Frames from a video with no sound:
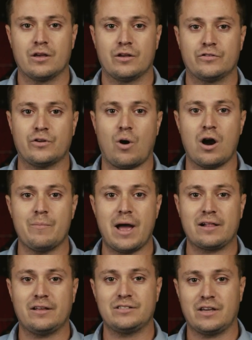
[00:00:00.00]
So our
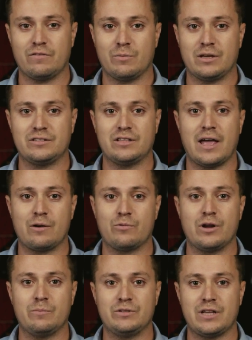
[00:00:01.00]
backlight's giving me a slight
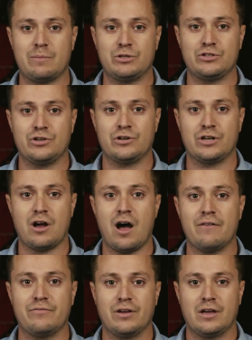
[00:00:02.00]
rim. Sam just turned it
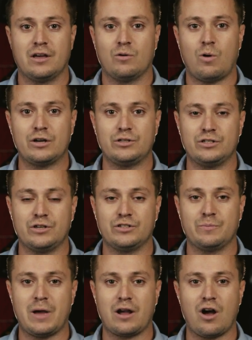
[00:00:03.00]
off. Watching turns it
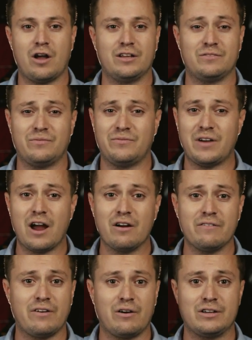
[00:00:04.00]
back on. It's very,
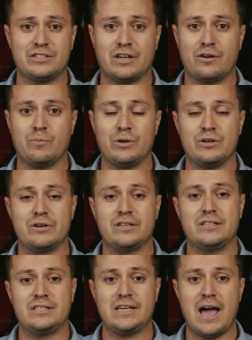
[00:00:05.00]
very subtle, but you can
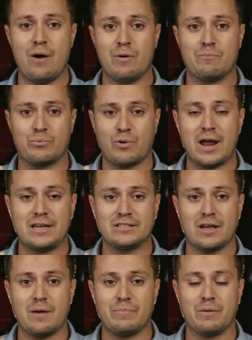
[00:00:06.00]
see how it breaks
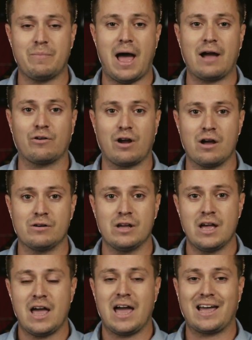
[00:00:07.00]
up the background
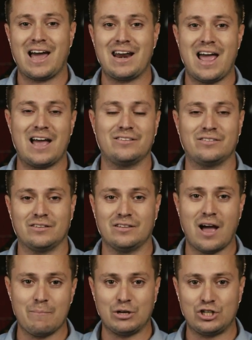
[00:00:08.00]
and kind of adds,
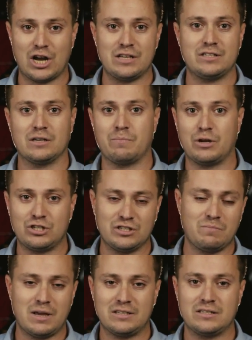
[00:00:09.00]
not majestic, but
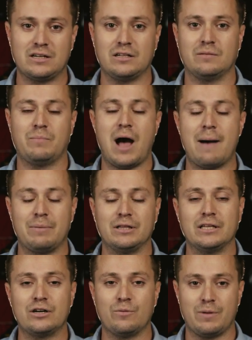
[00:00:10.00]
just makes it pop a
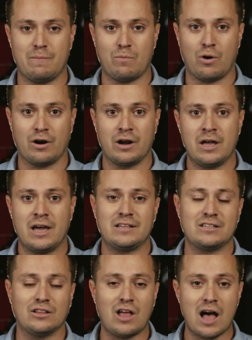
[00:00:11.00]
little bit more. It's
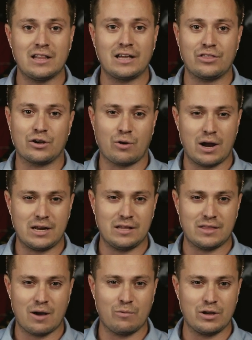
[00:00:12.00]
a lot like the gradient
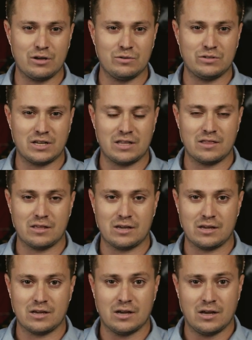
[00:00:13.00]
that we used in
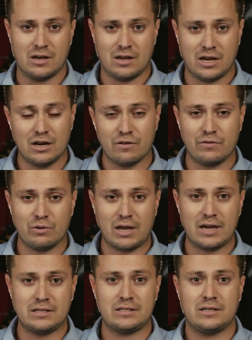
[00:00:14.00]
the interview
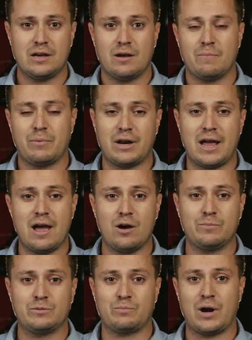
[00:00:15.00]
kits, but it
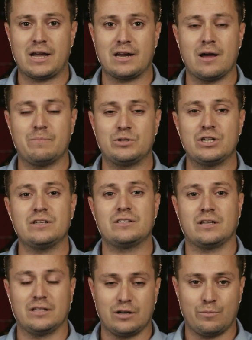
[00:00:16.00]
helps break it up just
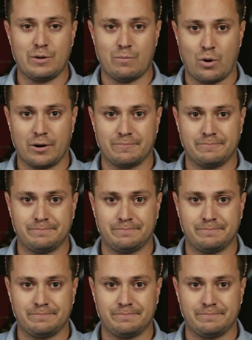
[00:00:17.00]
a little bit more.